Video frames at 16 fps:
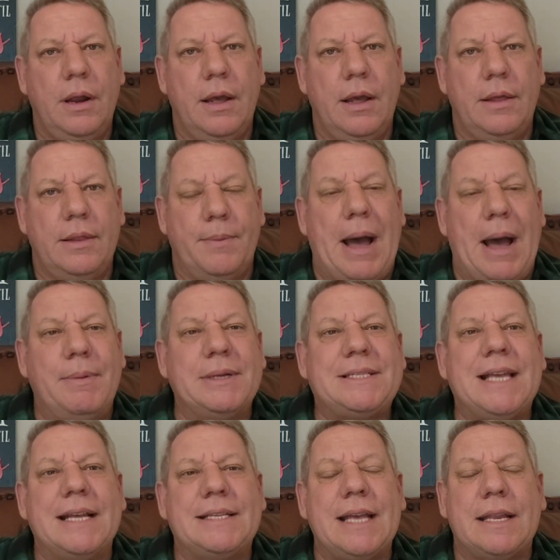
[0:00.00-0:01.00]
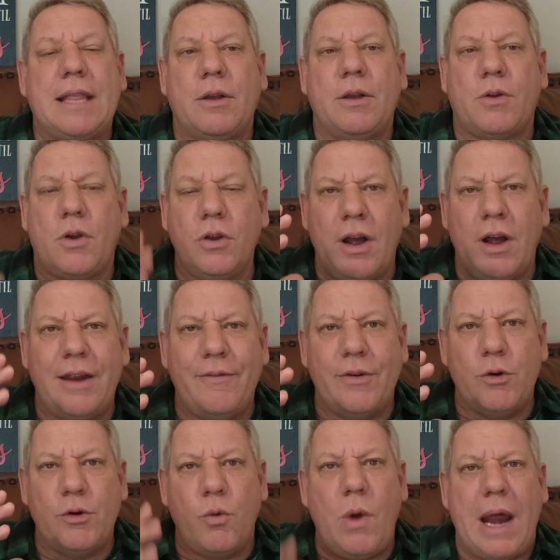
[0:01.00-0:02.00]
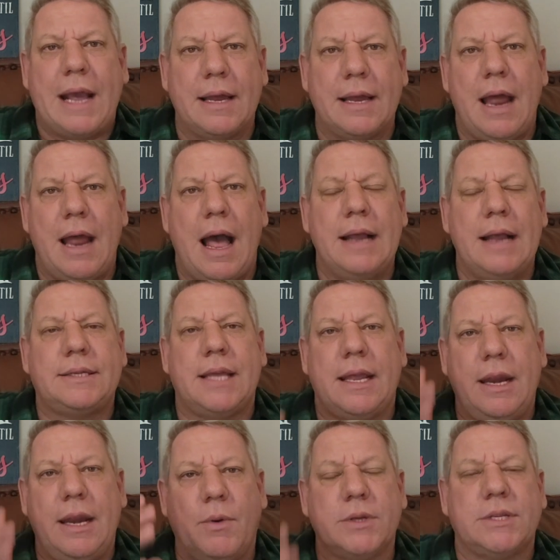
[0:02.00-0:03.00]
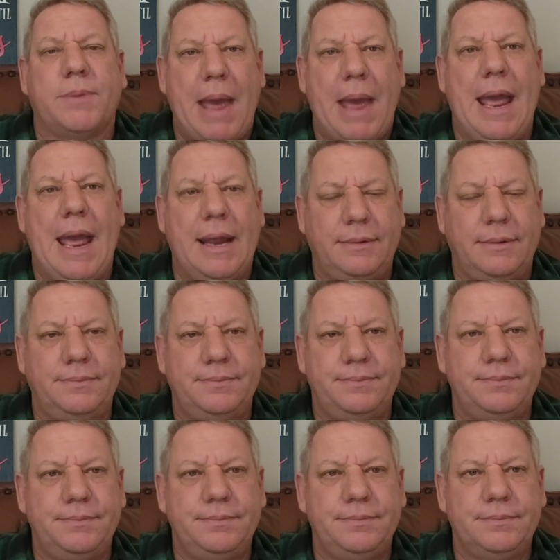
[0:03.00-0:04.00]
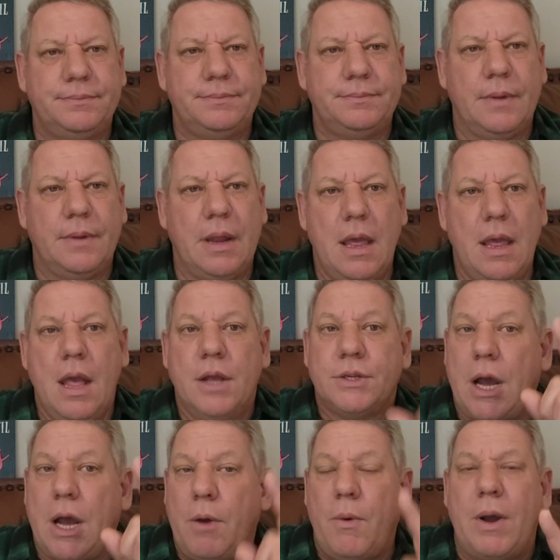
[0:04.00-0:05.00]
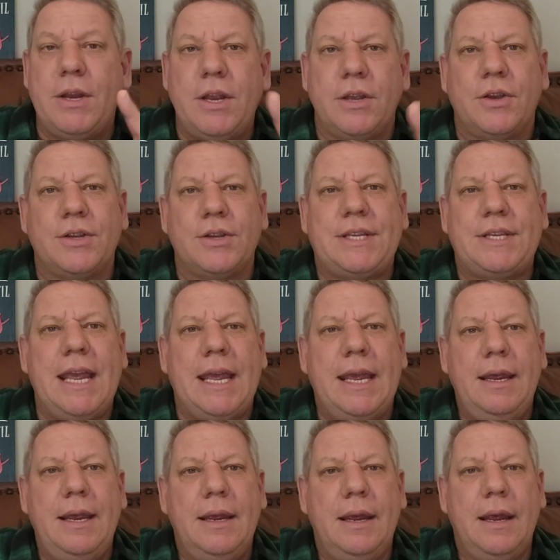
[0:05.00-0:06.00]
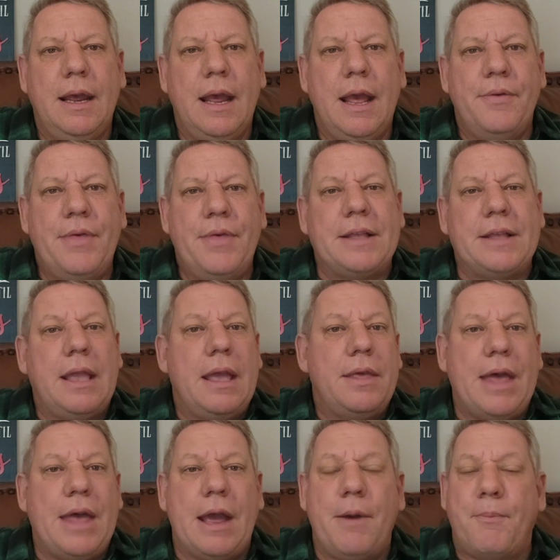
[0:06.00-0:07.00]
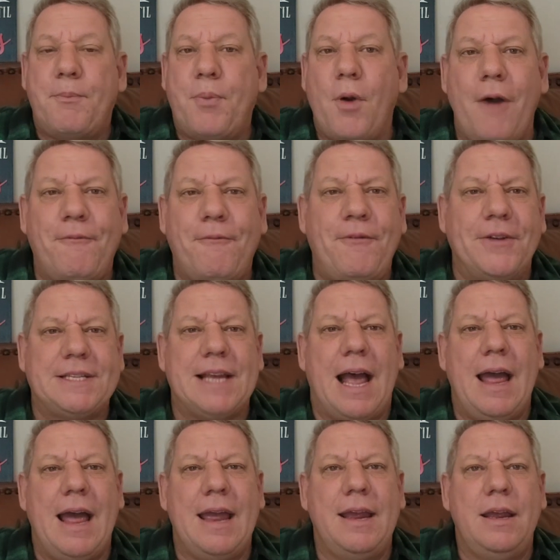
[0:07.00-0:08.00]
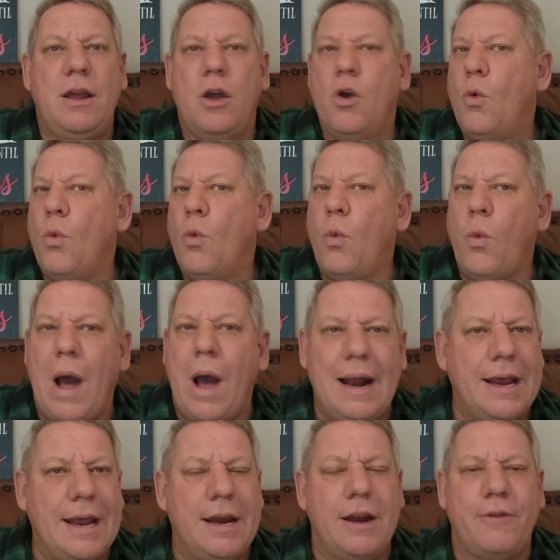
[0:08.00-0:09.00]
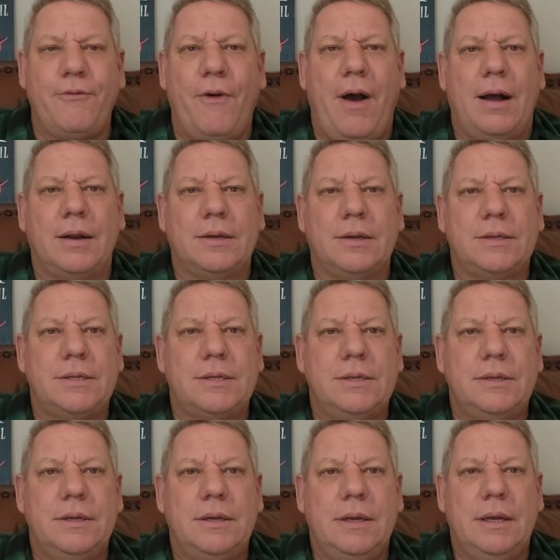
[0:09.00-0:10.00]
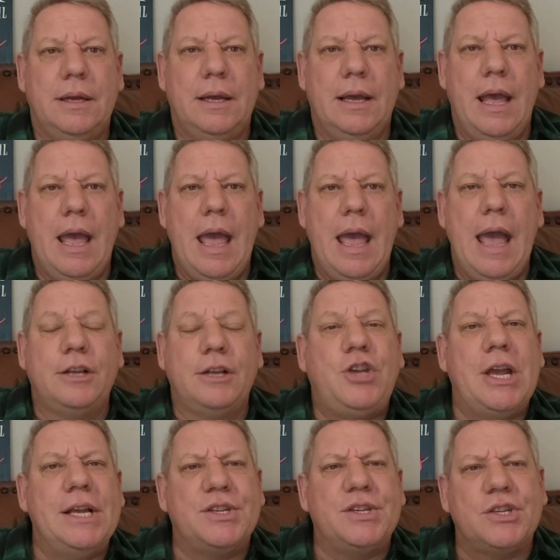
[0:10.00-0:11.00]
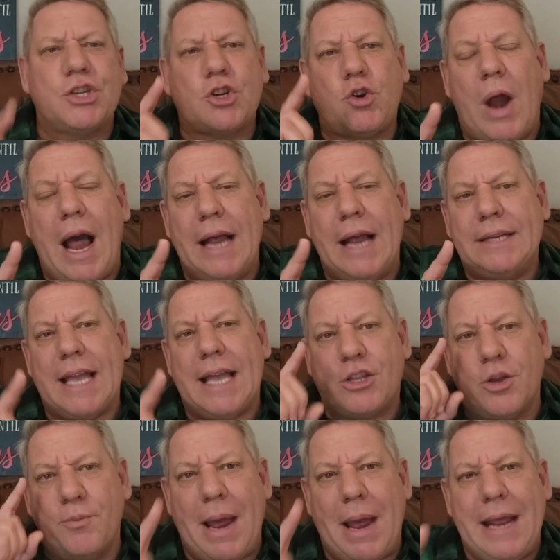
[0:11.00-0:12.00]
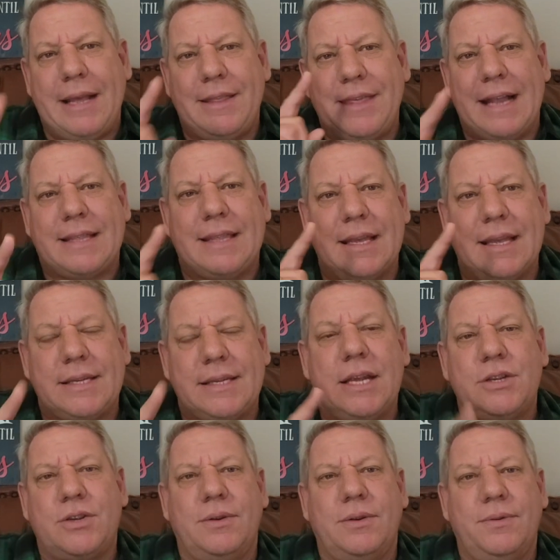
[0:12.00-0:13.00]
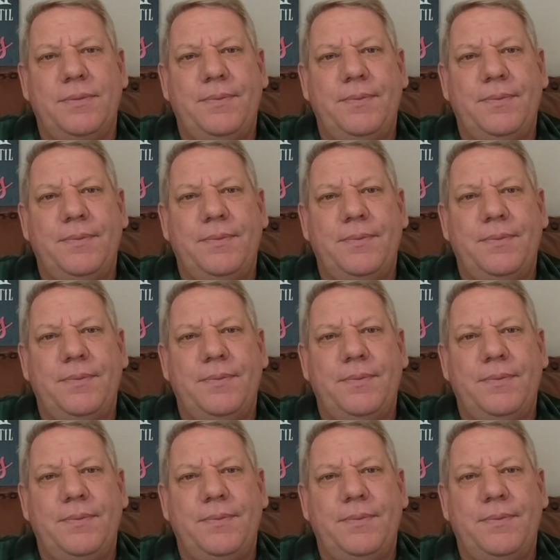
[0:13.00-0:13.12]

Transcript: The Bible says that they could not even recognize that he was a man. So I want you to see that they are prophesying well in advance. And Jesus Christ had to make that decision.